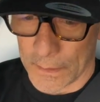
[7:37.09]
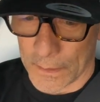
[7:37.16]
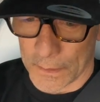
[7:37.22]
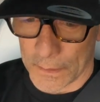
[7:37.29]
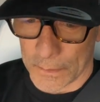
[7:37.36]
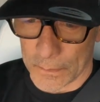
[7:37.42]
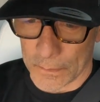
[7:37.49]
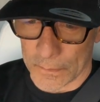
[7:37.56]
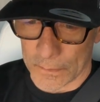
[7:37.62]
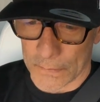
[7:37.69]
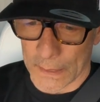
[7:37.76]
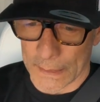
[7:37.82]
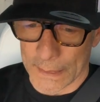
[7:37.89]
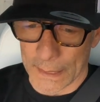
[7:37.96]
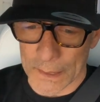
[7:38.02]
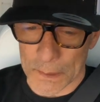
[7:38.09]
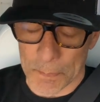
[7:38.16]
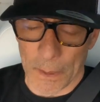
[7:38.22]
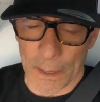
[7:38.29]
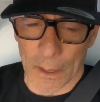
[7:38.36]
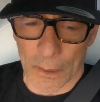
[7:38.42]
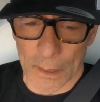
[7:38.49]
are, I guess,
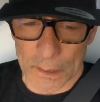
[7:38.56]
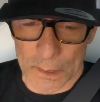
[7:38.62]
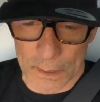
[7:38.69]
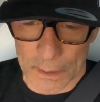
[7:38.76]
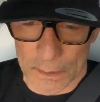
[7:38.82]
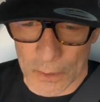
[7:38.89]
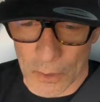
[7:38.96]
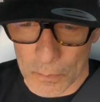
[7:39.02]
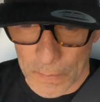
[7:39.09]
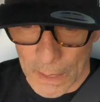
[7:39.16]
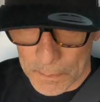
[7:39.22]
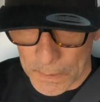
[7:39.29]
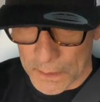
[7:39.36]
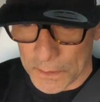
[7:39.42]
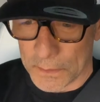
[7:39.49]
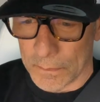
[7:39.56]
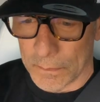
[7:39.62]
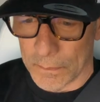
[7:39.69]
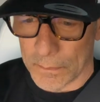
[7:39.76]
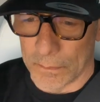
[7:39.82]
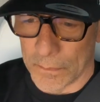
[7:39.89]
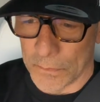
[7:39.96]
parents that don't maybe
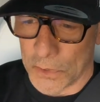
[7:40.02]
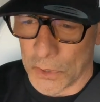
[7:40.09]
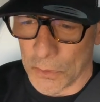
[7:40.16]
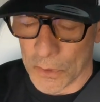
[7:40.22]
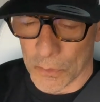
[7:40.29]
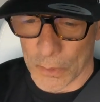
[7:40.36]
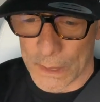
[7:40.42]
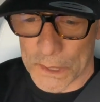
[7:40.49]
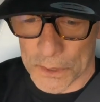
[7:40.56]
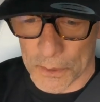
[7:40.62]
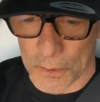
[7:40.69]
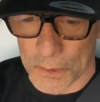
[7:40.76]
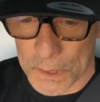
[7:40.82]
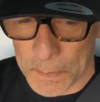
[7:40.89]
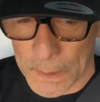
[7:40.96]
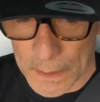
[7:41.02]
do the research.